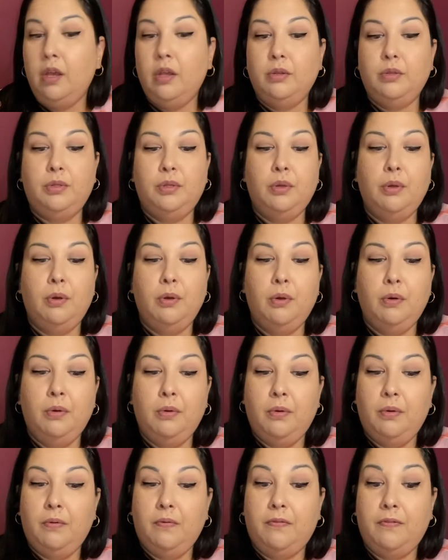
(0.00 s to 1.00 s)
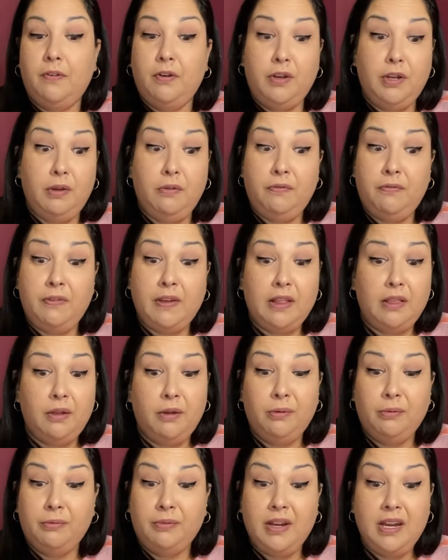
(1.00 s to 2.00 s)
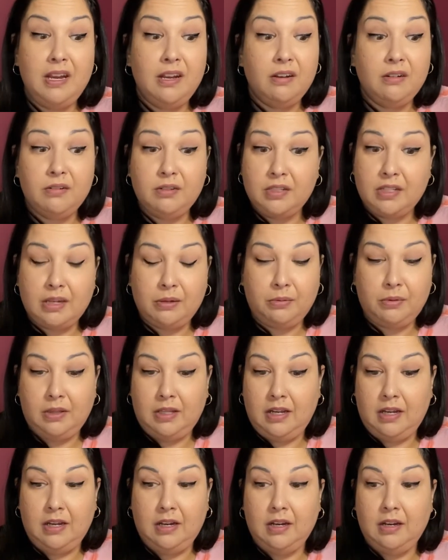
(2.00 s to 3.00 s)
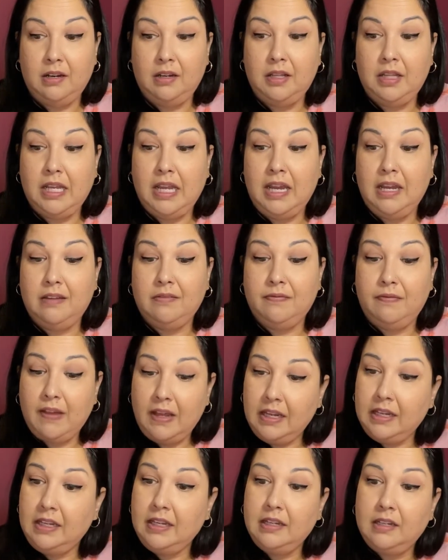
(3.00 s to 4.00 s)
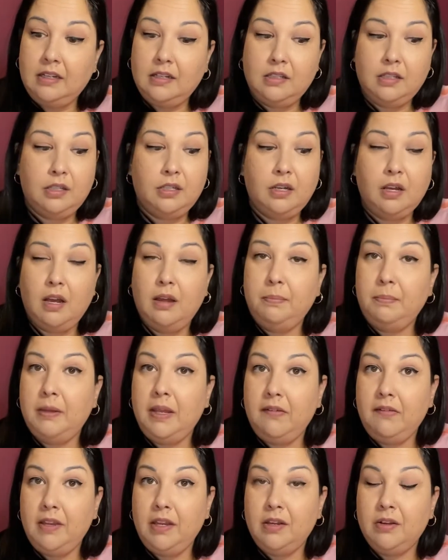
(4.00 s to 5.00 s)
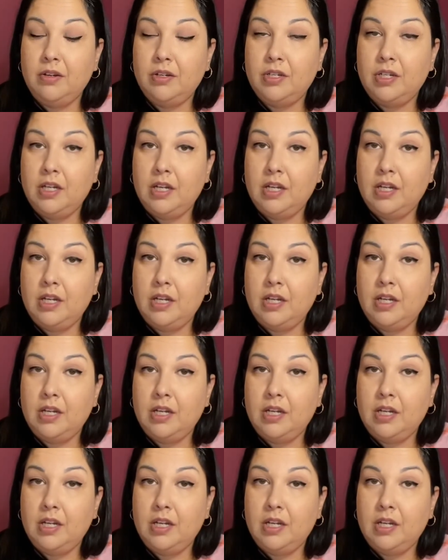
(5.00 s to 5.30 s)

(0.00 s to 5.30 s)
So for you fellow readers out there, like fucking stop giving your shit